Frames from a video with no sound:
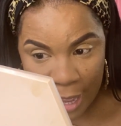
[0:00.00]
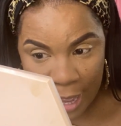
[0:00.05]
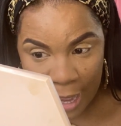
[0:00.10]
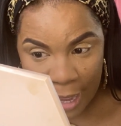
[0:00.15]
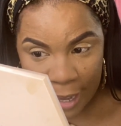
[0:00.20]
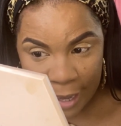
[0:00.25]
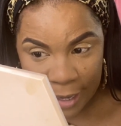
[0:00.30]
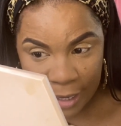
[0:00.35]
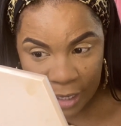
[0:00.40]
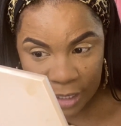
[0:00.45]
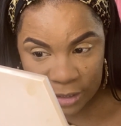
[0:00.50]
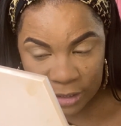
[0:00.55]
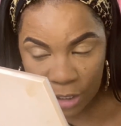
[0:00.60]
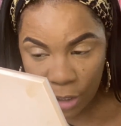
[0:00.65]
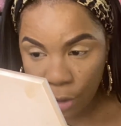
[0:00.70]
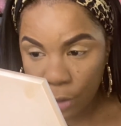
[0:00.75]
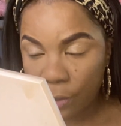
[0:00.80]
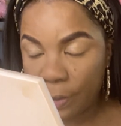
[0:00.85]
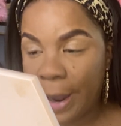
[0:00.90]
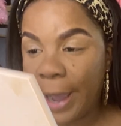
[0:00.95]
eye
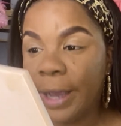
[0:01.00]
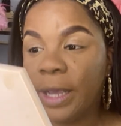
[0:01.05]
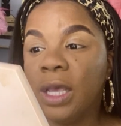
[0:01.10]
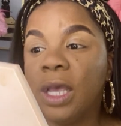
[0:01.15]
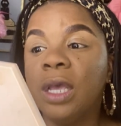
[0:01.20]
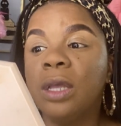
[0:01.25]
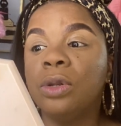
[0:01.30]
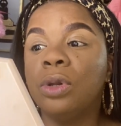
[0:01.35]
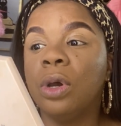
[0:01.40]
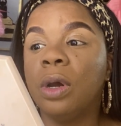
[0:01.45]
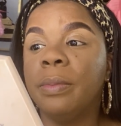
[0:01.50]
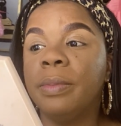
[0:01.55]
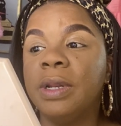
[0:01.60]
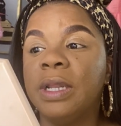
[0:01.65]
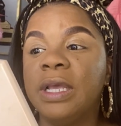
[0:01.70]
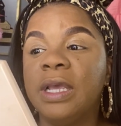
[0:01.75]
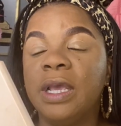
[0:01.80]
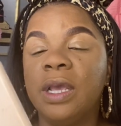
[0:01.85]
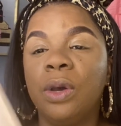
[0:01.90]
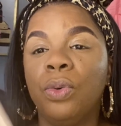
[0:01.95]
isn't cracking.
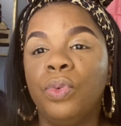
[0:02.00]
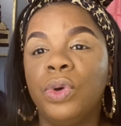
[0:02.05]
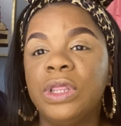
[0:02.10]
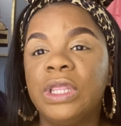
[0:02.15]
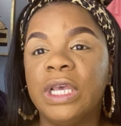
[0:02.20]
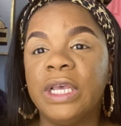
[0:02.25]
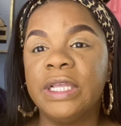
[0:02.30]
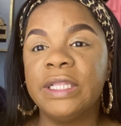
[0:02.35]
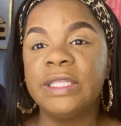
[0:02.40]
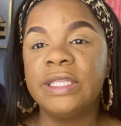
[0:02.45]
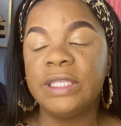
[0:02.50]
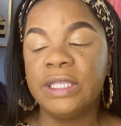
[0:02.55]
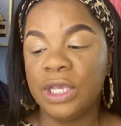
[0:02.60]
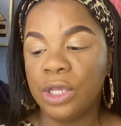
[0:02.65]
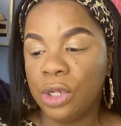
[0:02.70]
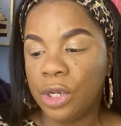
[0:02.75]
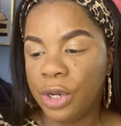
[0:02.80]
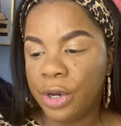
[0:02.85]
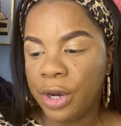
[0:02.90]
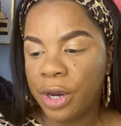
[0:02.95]
Normally with the
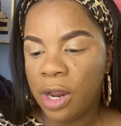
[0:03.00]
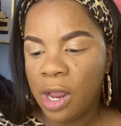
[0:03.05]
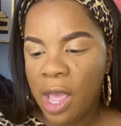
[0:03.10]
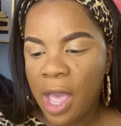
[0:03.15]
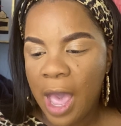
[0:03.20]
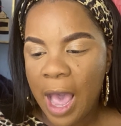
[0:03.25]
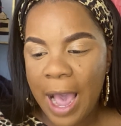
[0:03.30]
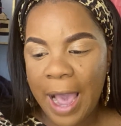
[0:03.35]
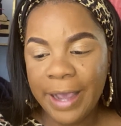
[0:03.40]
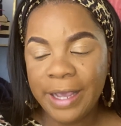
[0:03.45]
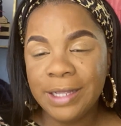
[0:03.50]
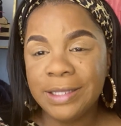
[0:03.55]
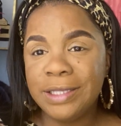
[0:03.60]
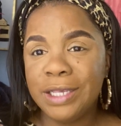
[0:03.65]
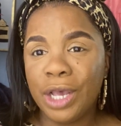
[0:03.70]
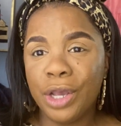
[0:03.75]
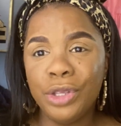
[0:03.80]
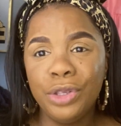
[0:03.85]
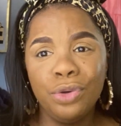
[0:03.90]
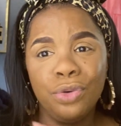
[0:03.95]
concealer, I could
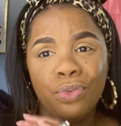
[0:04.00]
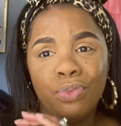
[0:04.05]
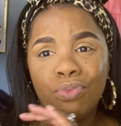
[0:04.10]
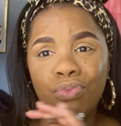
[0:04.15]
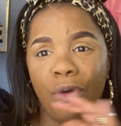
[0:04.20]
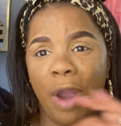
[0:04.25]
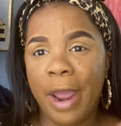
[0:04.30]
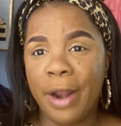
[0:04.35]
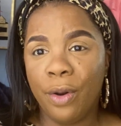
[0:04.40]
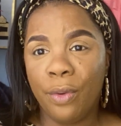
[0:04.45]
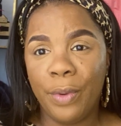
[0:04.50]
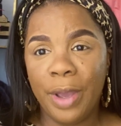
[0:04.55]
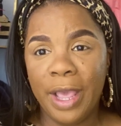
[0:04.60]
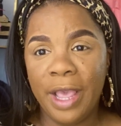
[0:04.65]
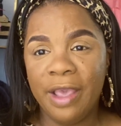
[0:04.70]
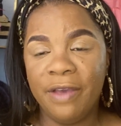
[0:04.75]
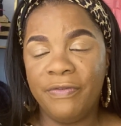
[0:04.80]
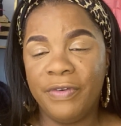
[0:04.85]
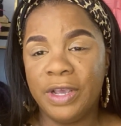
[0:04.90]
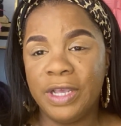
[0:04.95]
tell you right
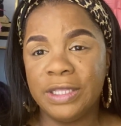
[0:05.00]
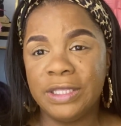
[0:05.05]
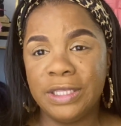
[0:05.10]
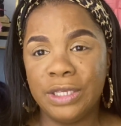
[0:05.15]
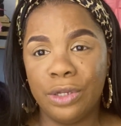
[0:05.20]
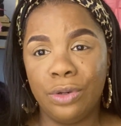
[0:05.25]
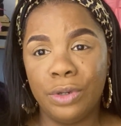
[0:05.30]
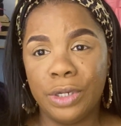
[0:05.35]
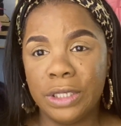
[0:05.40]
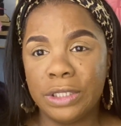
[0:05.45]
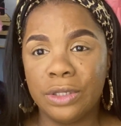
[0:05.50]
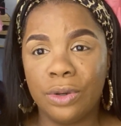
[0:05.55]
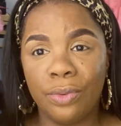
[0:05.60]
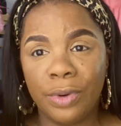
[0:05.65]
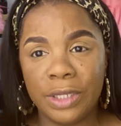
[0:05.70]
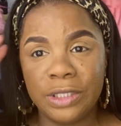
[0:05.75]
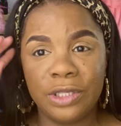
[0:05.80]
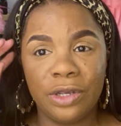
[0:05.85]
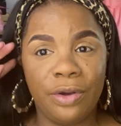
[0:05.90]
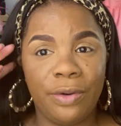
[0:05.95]
away if a concealer is
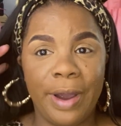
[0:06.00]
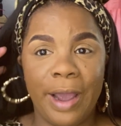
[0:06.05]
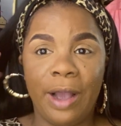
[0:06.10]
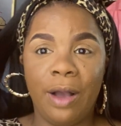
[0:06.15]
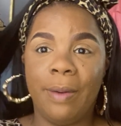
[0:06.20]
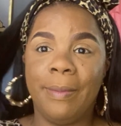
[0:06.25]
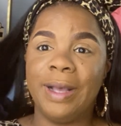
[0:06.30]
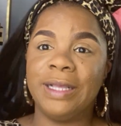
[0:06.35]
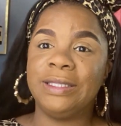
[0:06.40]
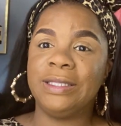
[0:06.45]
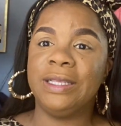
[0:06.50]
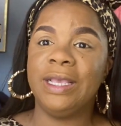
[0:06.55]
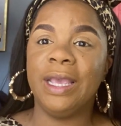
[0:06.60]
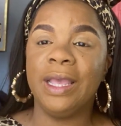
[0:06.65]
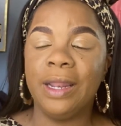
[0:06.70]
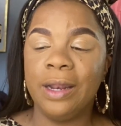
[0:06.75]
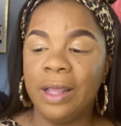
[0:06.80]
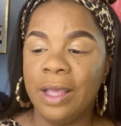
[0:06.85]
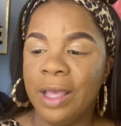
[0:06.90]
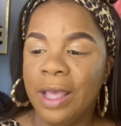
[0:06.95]
going to crack on my
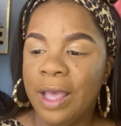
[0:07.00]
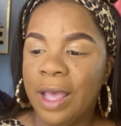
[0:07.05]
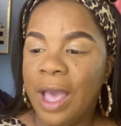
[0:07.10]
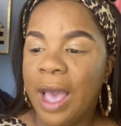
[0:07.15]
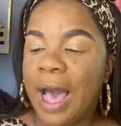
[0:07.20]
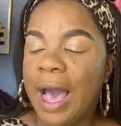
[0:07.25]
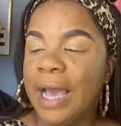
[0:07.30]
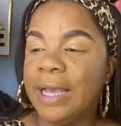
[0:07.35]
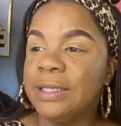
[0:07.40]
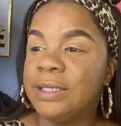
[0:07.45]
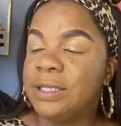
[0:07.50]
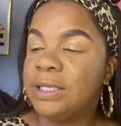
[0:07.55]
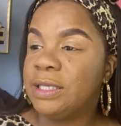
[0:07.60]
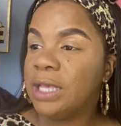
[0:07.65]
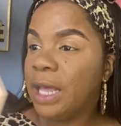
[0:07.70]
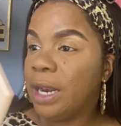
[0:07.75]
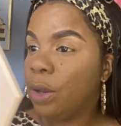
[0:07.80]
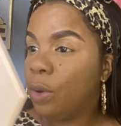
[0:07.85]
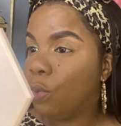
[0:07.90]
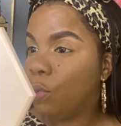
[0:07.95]
skin. I
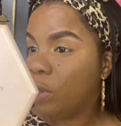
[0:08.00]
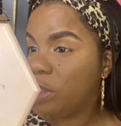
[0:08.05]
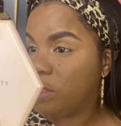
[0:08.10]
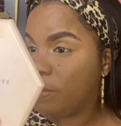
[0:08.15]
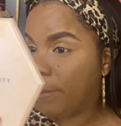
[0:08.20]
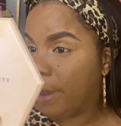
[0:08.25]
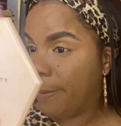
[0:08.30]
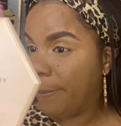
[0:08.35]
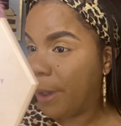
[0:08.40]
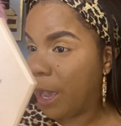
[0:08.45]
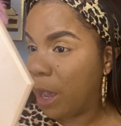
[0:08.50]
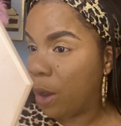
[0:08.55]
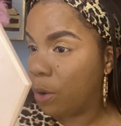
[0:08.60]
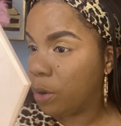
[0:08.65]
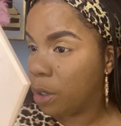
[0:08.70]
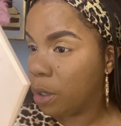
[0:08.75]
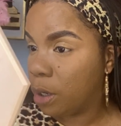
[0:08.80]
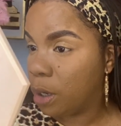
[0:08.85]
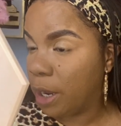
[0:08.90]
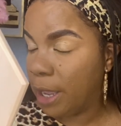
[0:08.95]
set it with my
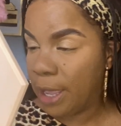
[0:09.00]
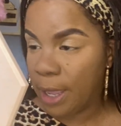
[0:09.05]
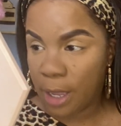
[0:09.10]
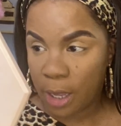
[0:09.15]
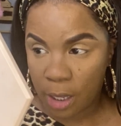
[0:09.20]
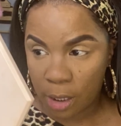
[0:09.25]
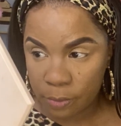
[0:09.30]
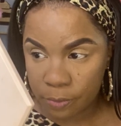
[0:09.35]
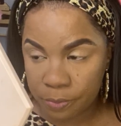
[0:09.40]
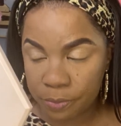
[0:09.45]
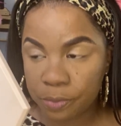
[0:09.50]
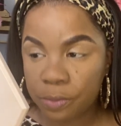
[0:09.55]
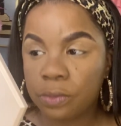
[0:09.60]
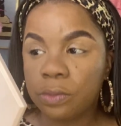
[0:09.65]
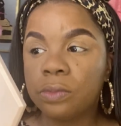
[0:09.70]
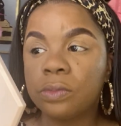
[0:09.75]
powder and